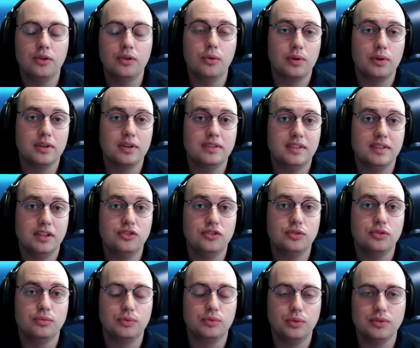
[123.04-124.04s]
organizational
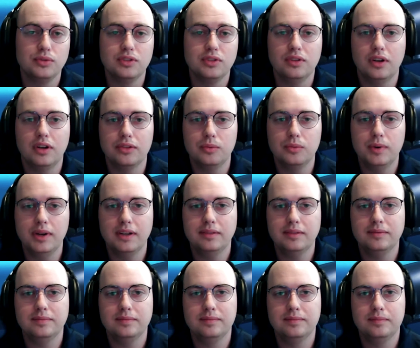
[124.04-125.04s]
roles along the way.
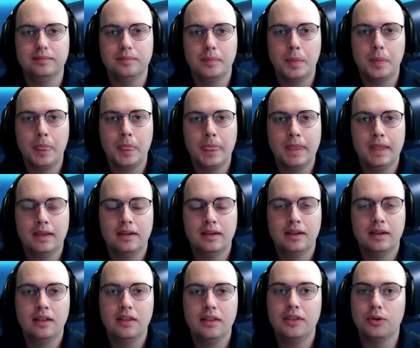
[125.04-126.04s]

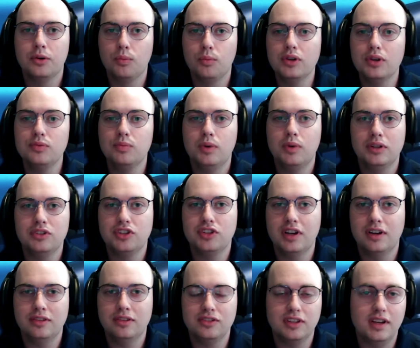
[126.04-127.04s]
There was one
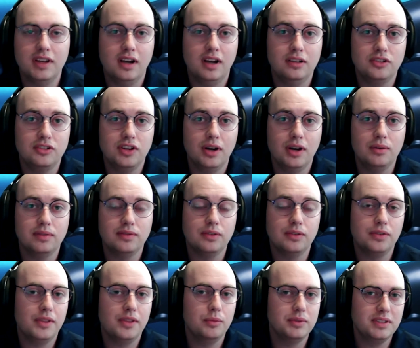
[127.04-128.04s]
challenge in college, however,
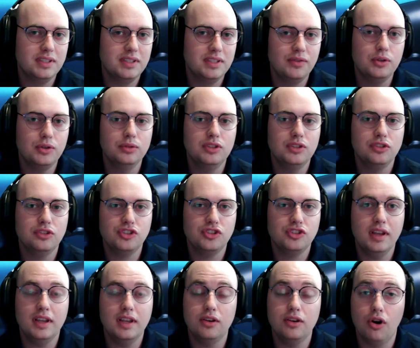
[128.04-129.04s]
that was difficult to
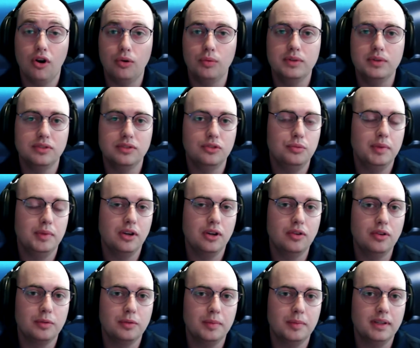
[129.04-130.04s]
shake and always looming
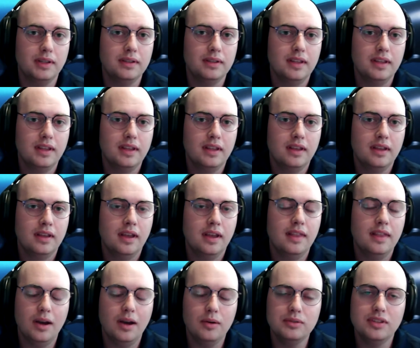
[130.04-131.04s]
over me, and
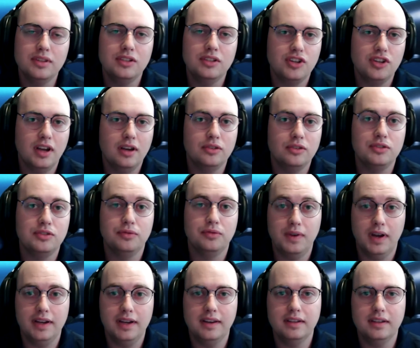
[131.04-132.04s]
that was the challenge of
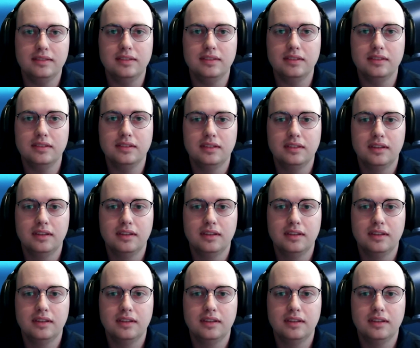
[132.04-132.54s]
finances.